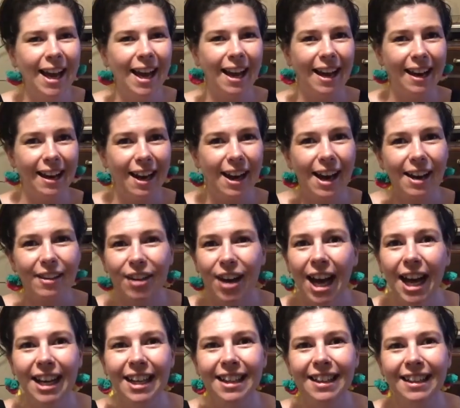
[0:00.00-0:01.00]
And I
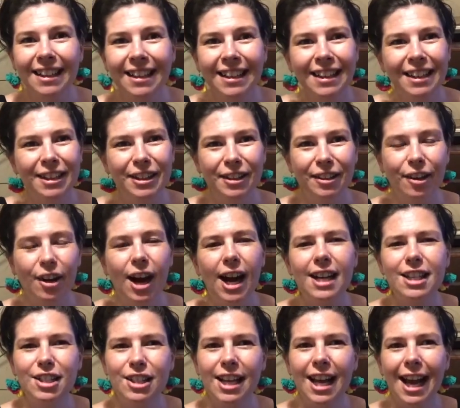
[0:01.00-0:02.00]
had it, you know, I
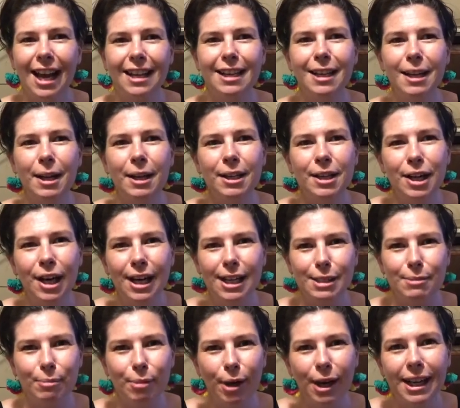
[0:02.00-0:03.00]
actually had a
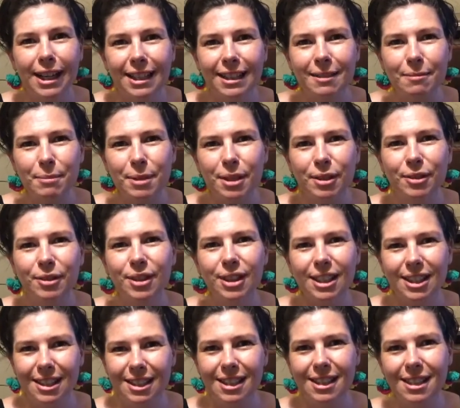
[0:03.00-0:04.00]
nice break in the middle
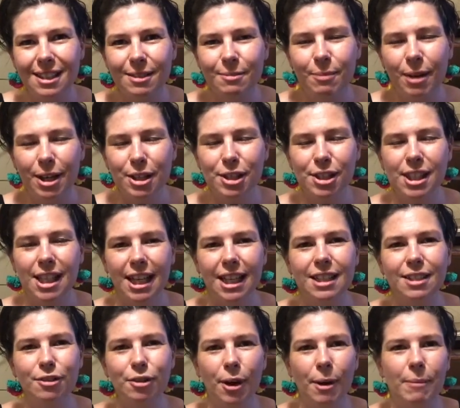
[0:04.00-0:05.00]
in my
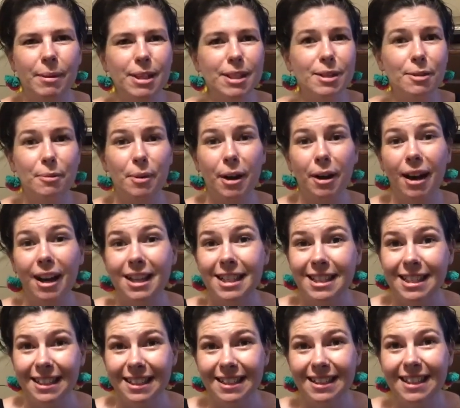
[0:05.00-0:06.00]
second trimester where I
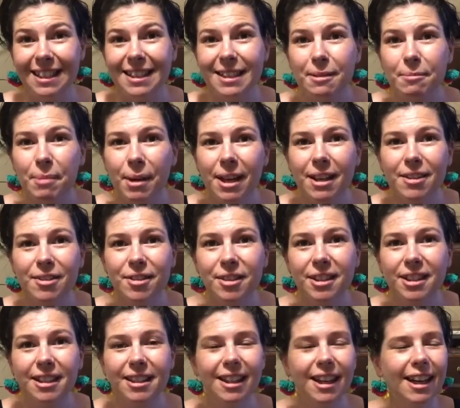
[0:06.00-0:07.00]
didn't need to pee
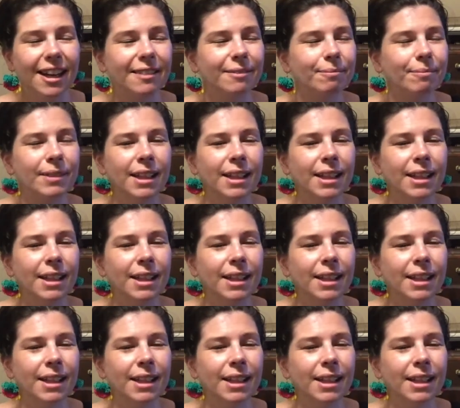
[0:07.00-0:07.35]
during the night.